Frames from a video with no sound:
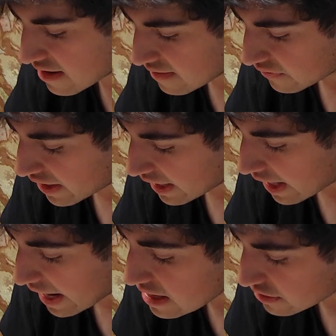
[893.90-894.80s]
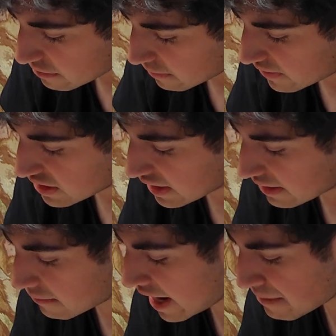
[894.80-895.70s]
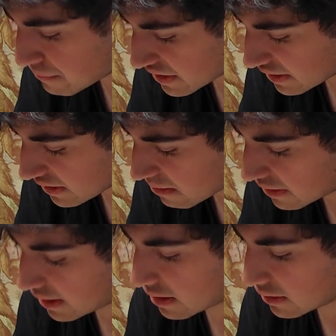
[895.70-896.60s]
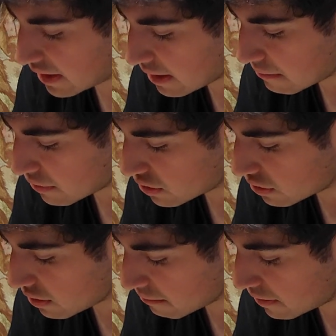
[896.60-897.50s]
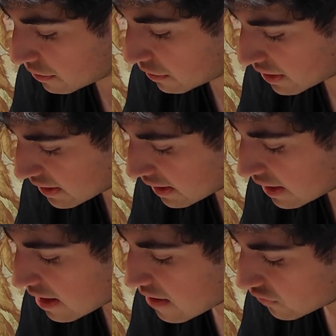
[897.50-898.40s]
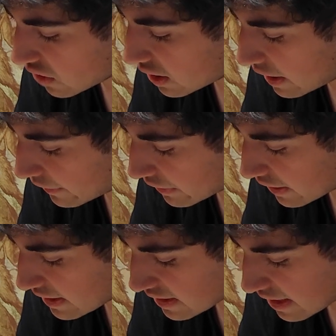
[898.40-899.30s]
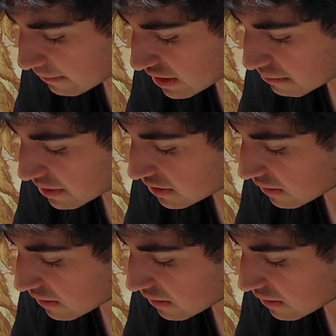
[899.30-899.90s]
"I hate you to be fidgeting in my presence," exclaimed the young lady imperiously. Not allowing her guest time to speak, she had